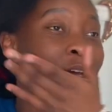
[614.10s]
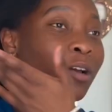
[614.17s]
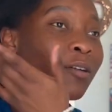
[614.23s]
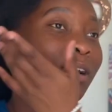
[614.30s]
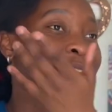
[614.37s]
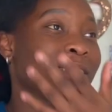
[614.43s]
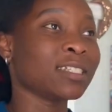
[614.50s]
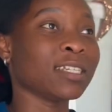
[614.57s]
Go
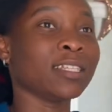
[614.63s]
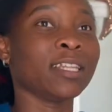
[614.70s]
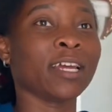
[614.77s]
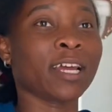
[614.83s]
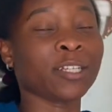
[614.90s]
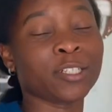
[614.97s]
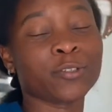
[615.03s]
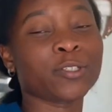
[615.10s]
and see it there.
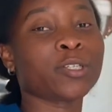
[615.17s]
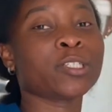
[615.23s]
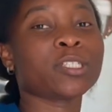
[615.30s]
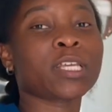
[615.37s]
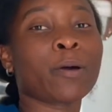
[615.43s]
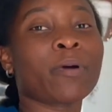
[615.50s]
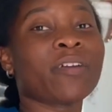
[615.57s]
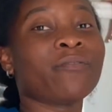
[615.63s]
It's just
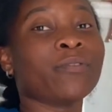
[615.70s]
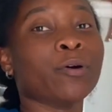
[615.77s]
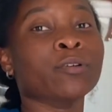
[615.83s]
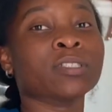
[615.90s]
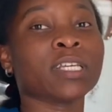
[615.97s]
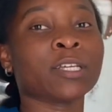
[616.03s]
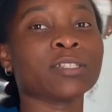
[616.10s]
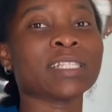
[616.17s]
how I felt.
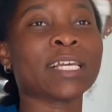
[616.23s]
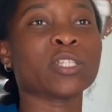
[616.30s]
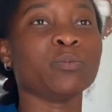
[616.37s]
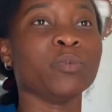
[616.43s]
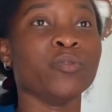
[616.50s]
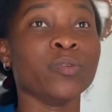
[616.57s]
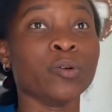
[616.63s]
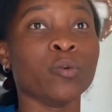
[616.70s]
I just like to be
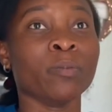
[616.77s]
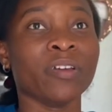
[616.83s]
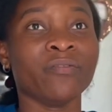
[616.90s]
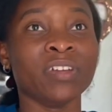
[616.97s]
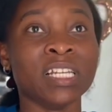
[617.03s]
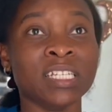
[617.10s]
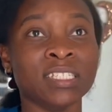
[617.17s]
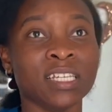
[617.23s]
real with my
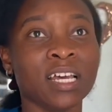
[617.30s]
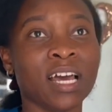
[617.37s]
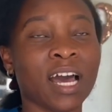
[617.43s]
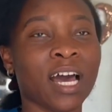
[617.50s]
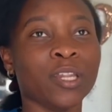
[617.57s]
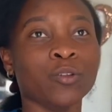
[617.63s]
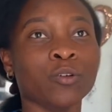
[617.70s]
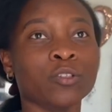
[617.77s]
feelings
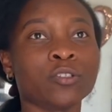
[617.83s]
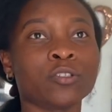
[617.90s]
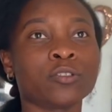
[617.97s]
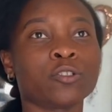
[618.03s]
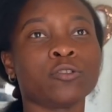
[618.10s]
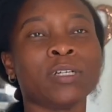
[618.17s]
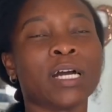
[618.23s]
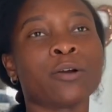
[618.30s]
and not
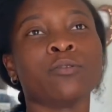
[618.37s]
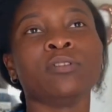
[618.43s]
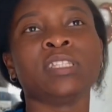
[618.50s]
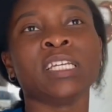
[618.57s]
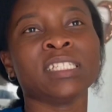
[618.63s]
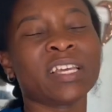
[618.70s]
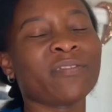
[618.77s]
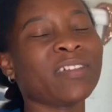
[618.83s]
sugarcoat
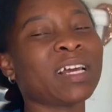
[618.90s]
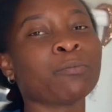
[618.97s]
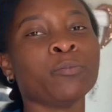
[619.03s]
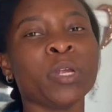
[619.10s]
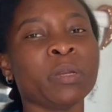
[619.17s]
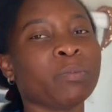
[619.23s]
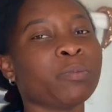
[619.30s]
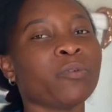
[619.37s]
things. I feel like many
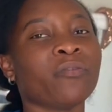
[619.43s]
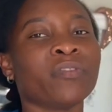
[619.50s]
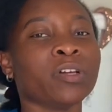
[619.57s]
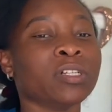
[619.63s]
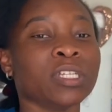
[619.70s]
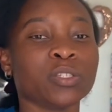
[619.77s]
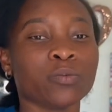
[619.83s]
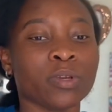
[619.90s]
people feel
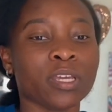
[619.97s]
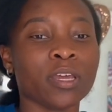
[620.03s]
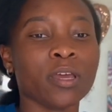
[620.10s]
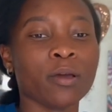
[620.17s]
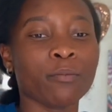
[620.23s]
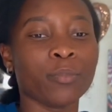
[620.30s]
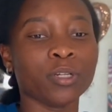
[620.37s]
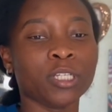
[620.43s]
this way,
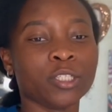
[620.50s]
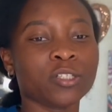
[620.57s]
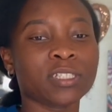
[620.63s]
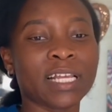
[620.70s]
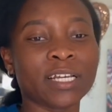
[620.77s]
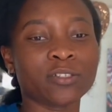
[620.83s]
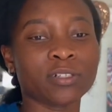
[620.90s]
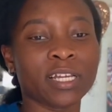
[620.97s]
but they just
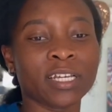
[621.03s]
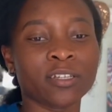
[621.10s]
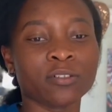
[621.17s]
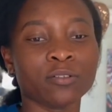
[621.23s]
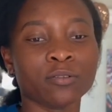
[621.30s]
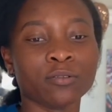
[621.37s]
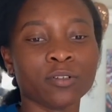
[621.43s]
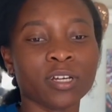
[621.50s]
like to like, you
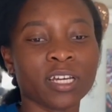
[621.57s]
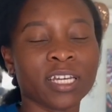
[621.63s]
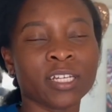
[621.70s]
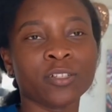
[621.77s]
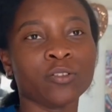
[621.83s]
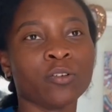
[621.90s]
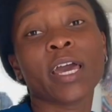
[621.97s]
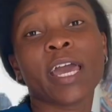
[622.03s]
know,
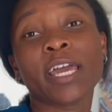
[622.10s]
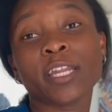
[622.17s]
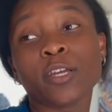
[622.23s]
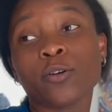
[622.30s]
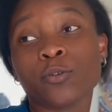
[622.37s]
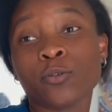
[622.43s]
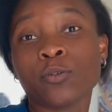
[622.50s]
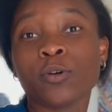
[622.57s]
ignore.
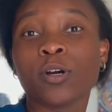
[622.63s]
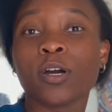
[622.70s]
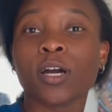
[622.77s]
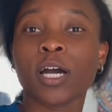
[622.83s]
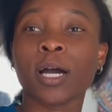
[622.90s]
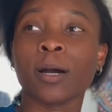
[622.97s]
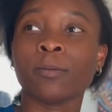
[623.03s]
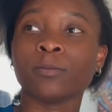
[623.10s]
Anywho,
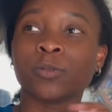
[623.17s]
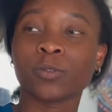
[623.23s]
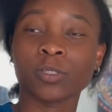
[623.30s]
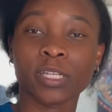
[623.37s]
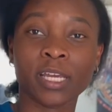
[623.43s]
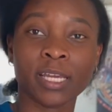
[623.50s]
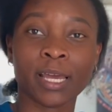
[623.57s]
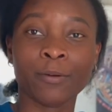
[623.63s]

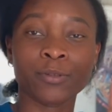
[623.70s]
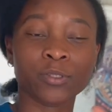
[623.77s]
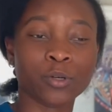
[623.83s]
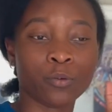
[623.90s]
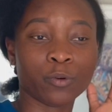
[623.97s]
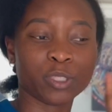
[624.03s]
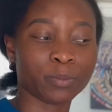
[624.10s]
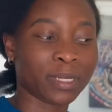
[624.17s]
today I went to go
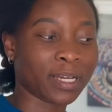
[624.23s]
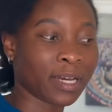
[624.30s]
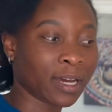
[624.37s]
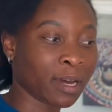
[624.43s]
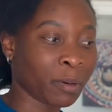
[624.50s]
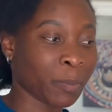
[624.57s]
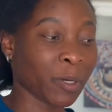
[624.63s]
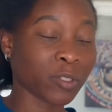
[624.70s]
wash my car.
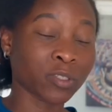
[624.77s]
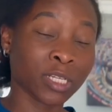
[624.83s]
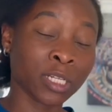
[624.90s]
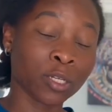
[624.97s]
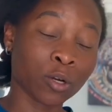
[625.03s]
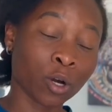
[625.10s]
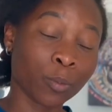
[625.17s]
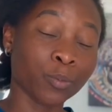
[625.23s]
I'm about to eat
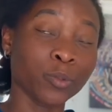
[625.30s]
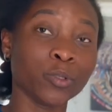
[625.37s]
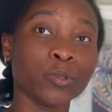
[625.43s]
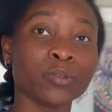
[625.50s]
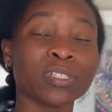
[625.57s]
cup noodles.